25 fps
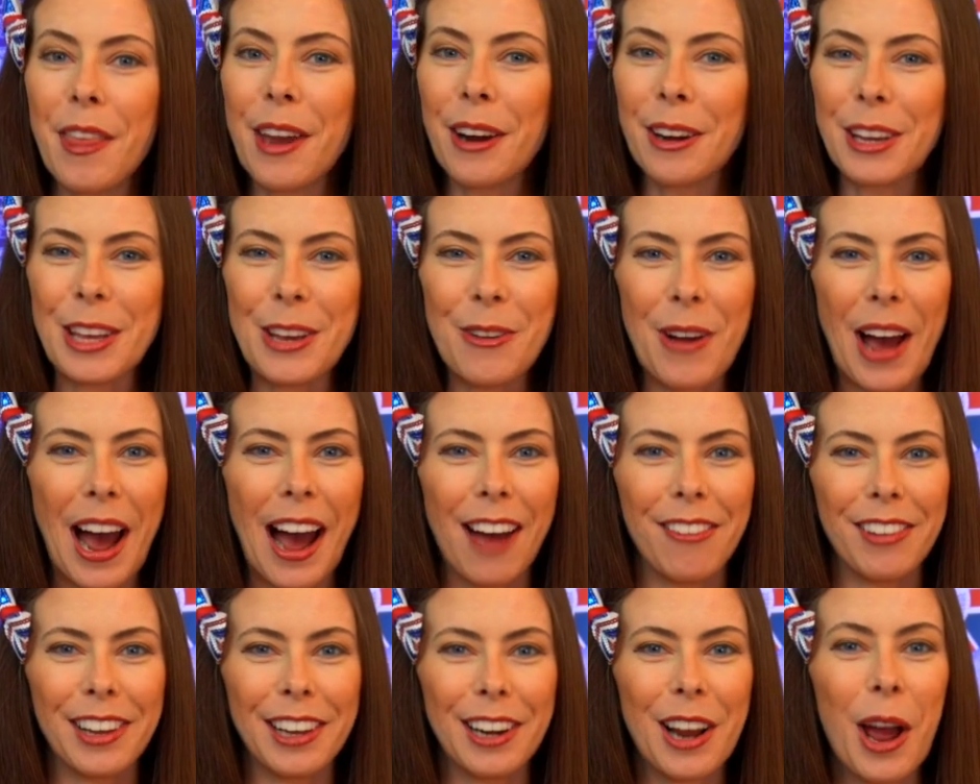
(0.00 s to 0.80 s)
there you
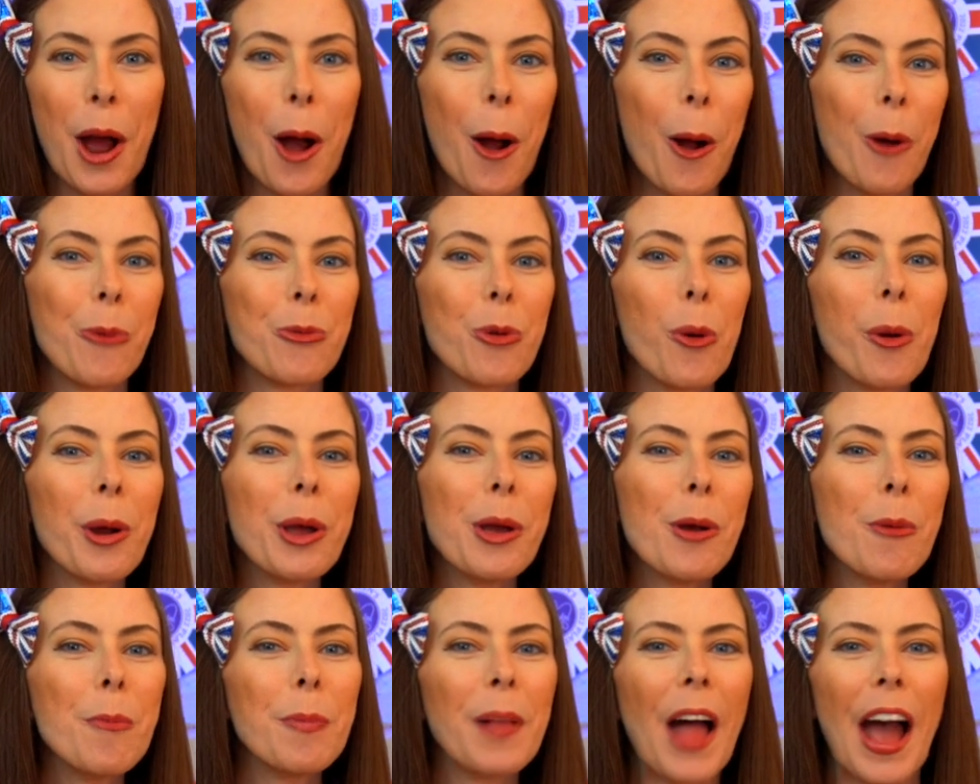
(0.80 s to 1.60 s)
have it, a
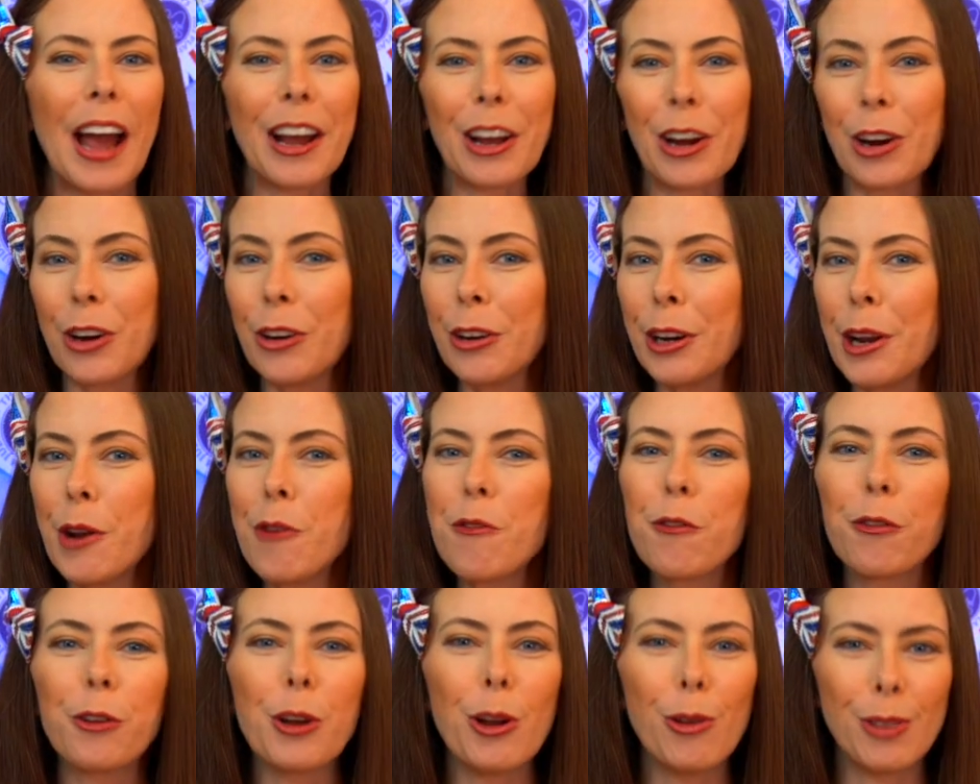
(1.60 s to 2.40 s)
royal blackcurrant
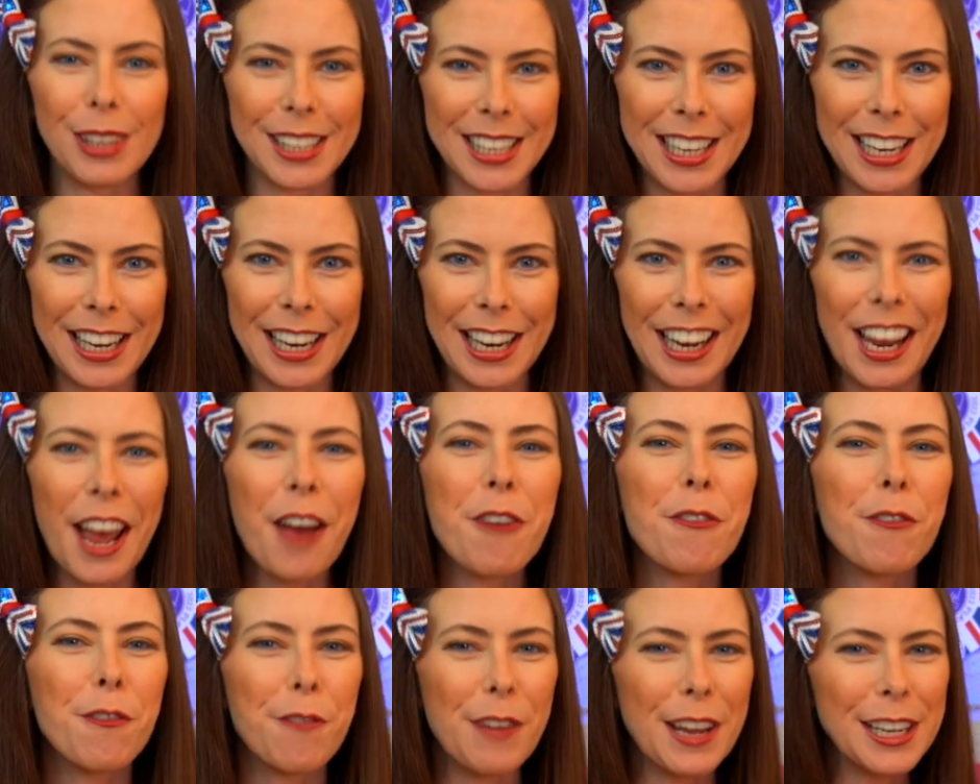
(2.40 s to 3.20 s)
fruit tea
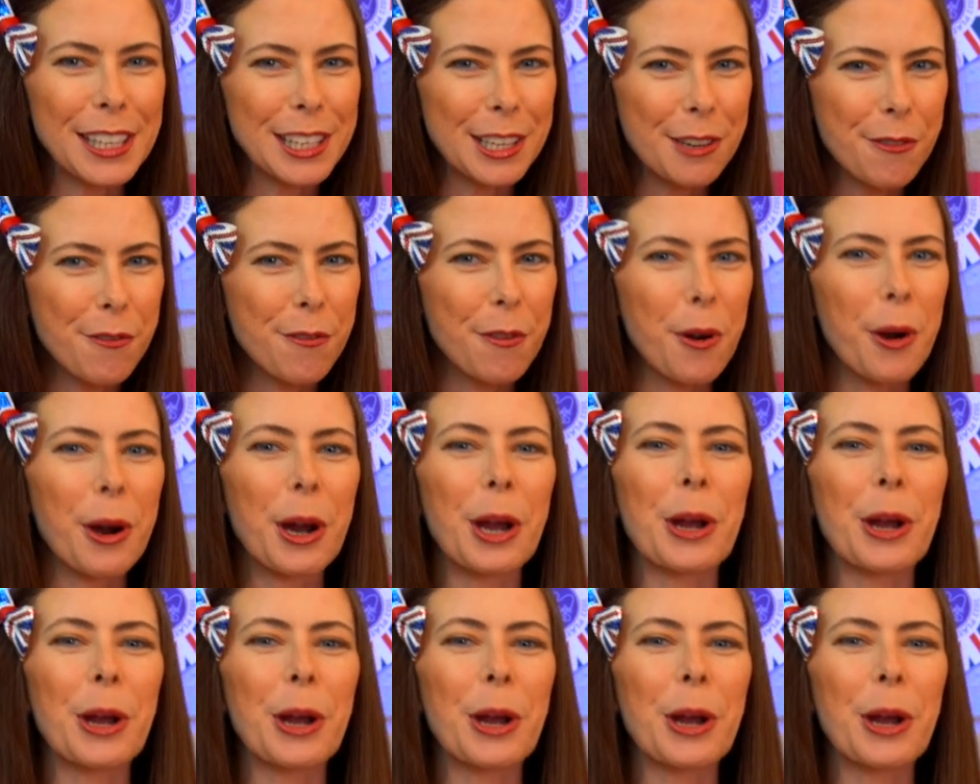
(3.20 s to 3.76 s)
fit for